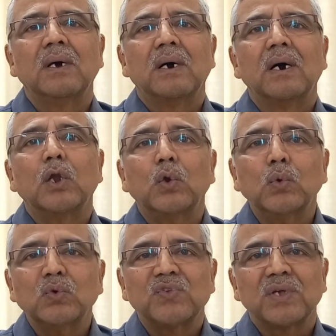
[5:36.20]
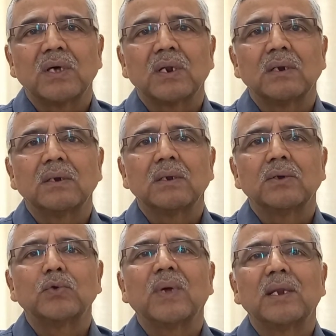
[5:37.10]
a loser
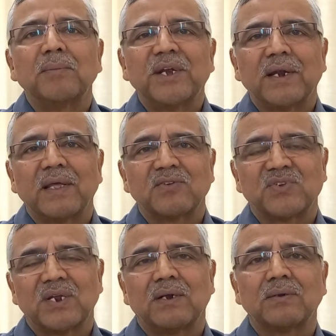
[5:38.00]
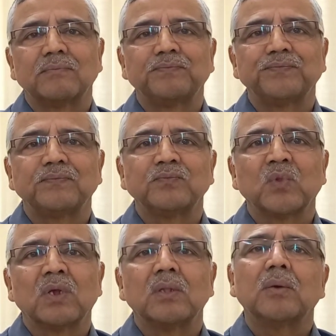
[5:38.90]
to a limited extent.
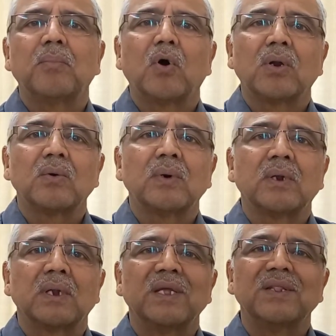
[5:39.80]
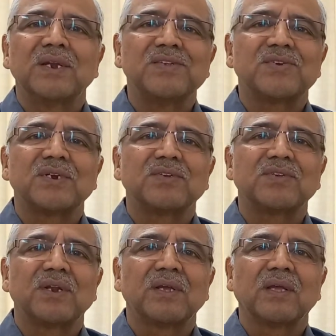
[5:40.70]
The borrower in
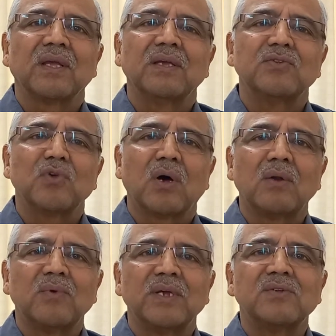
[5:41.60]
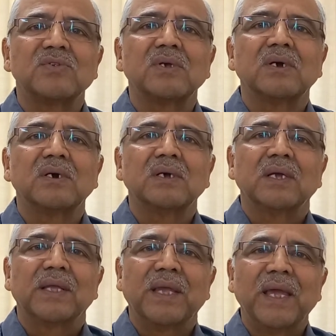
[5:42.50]
restructuring is always
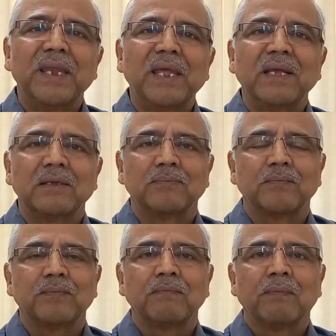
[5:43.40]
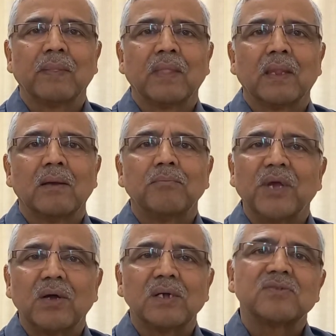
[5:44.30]
gaining
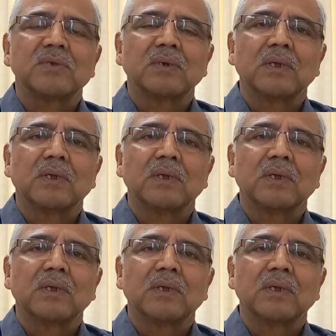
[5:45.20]
because